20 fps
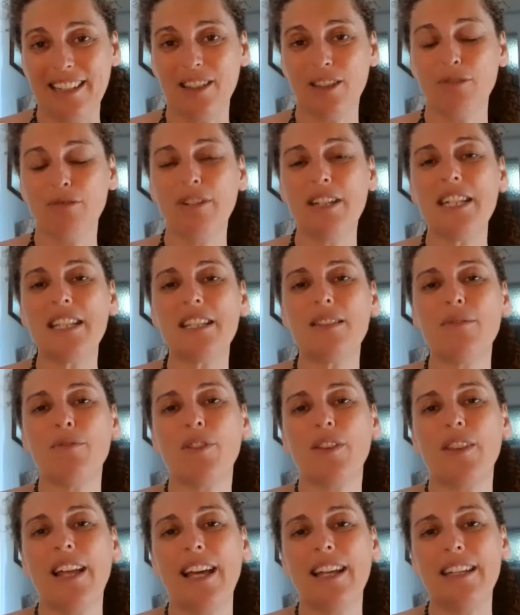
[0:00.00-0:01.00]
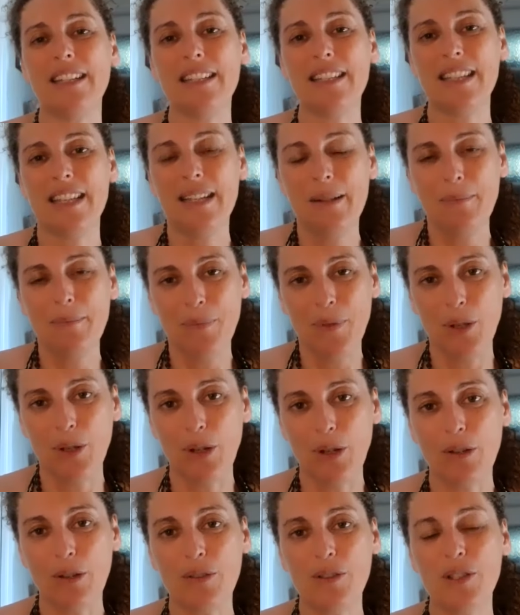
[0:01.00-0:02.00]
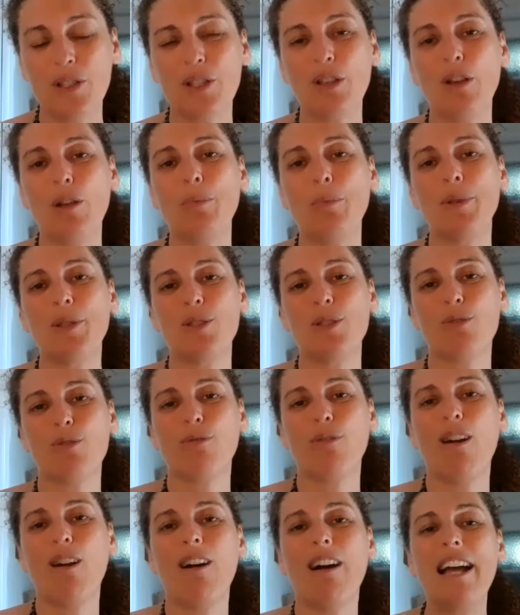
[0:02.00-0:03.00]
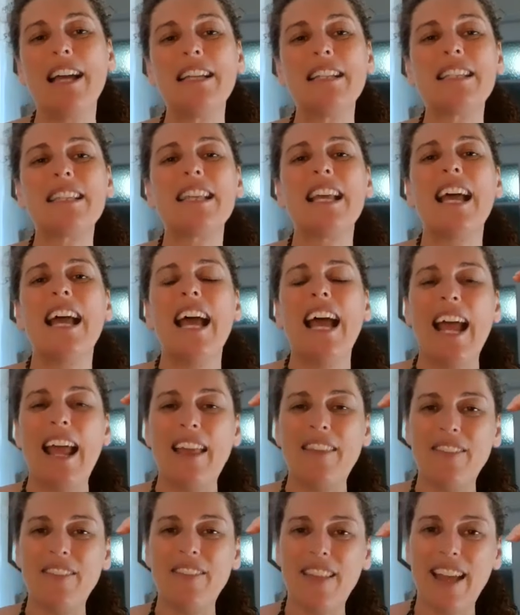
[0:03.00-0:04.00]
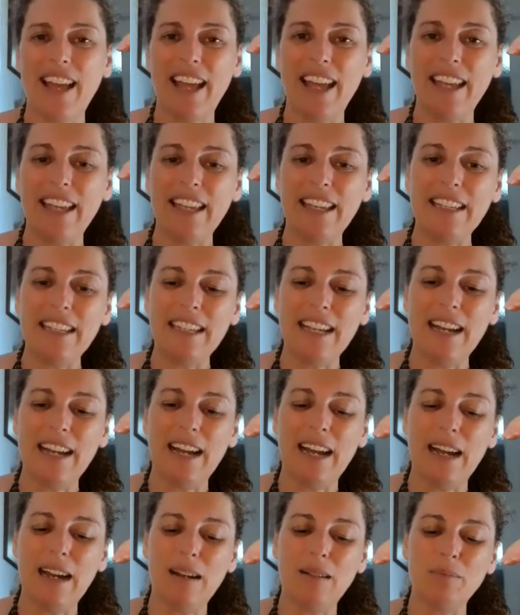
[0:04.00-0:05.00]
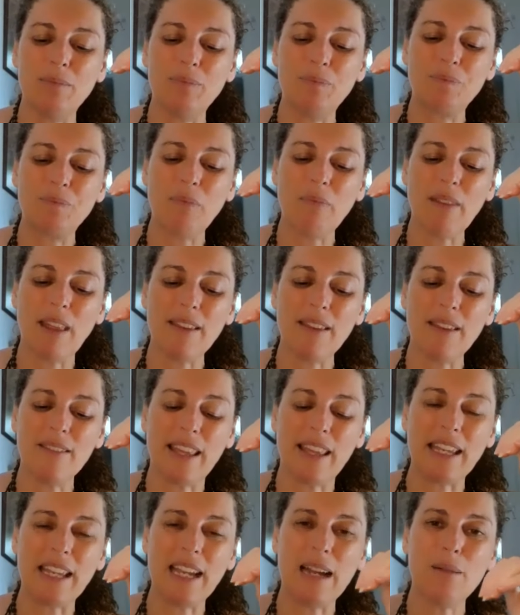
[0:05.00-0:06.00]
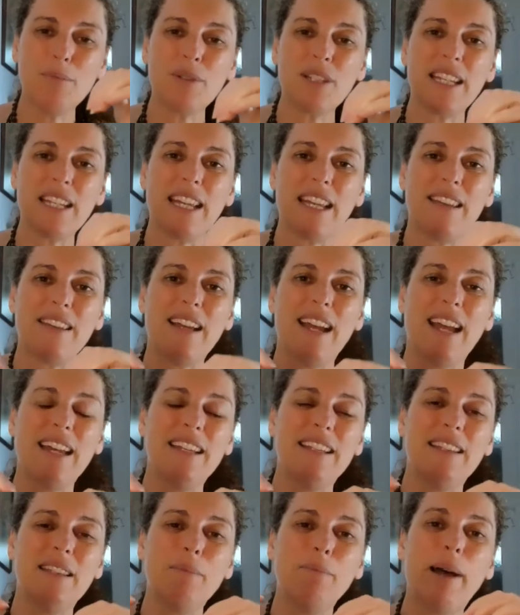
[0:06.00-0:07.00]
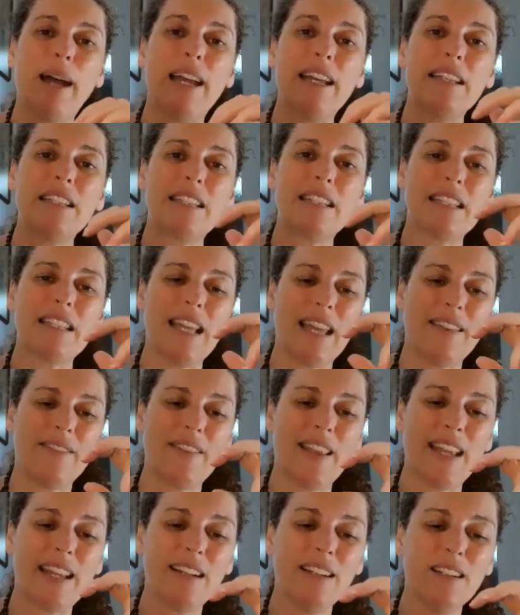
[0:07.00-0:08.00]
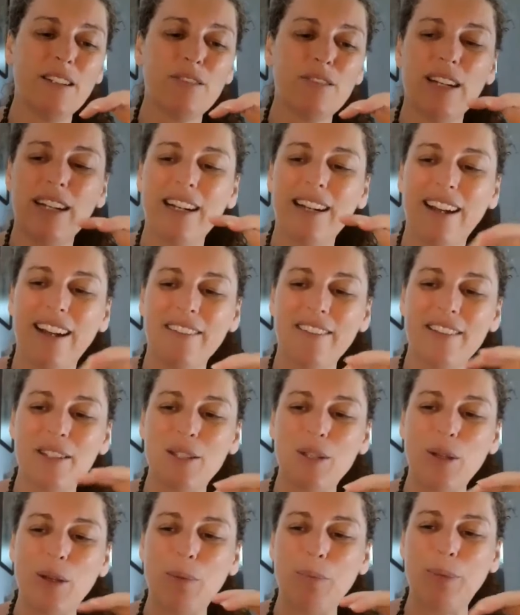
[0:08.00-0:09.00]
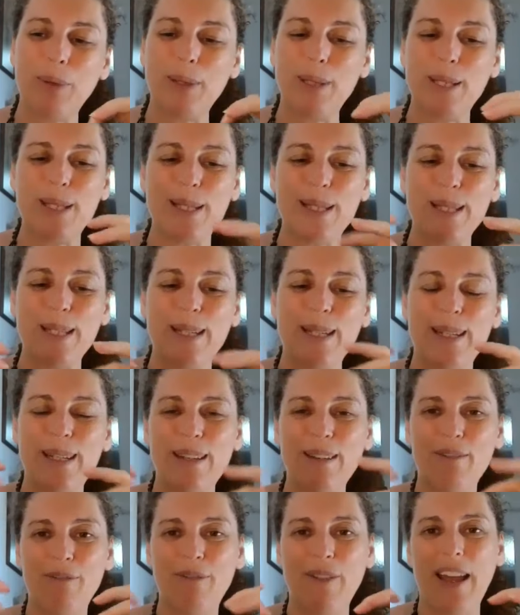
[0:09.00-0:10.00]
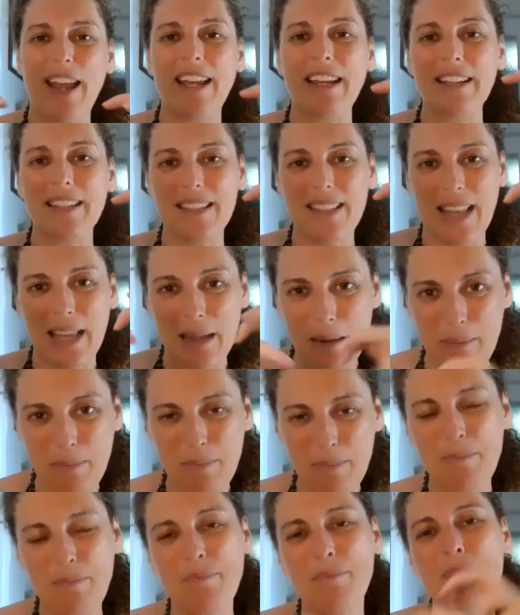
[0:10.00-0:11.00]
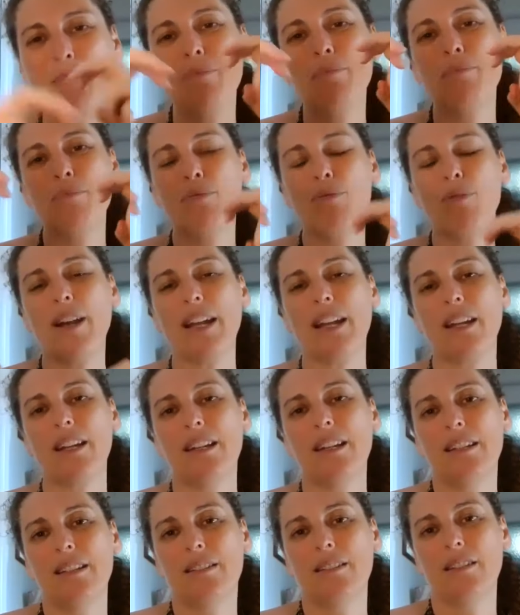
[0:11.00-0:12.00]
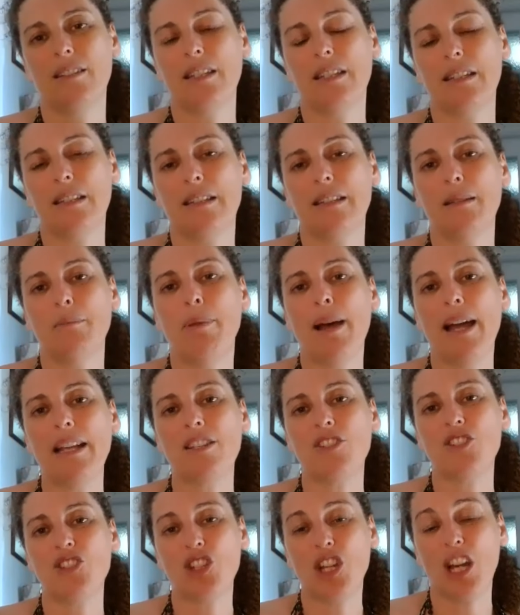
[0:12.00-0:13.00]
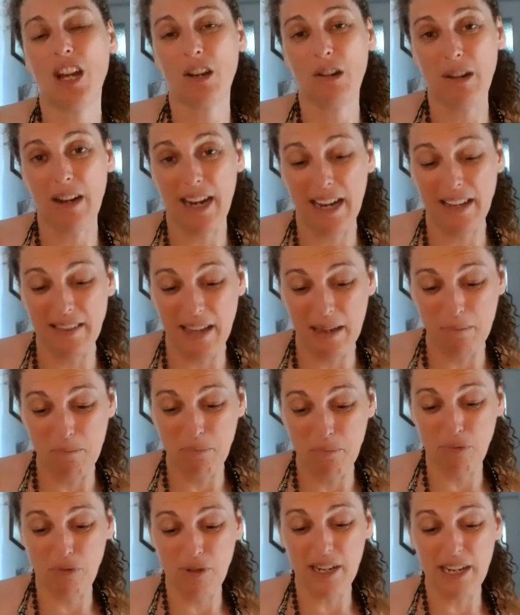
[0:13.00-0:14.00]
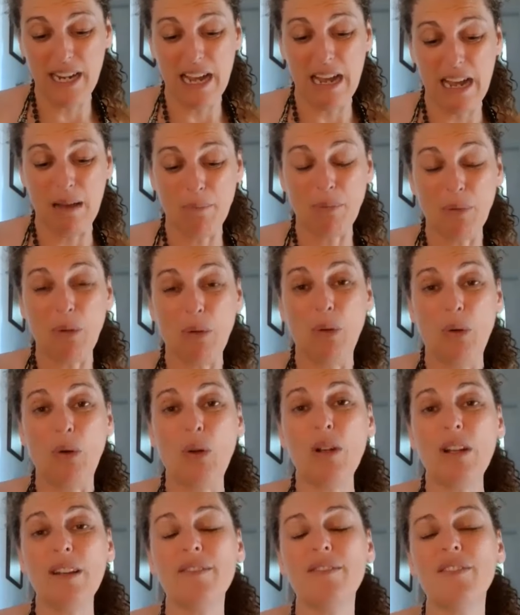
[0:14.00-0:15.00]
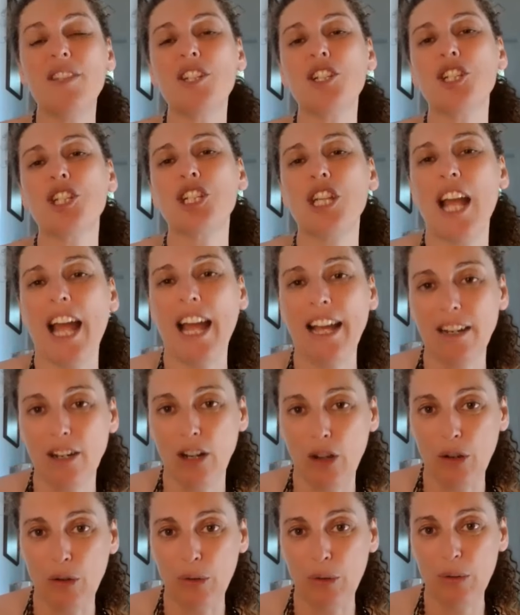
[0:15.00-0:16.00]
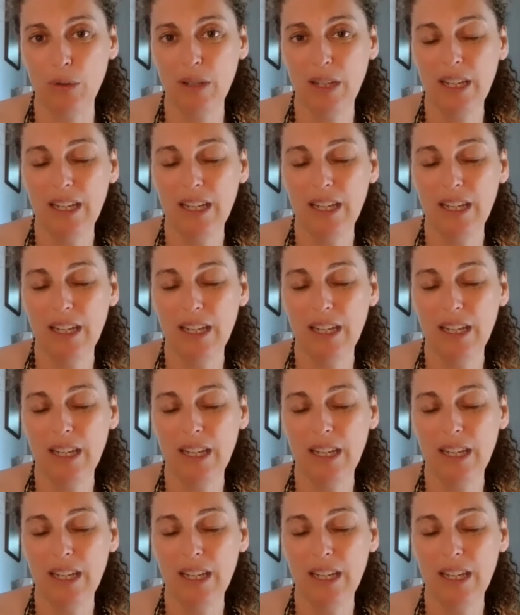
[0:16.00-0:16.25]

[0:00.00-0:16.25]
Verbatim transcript: And the reason for that is, you know, the serpent's rise and they um, they come together in the base and they literally like the serpent's fangs they prick the the base chakra and they bring up all of the shadow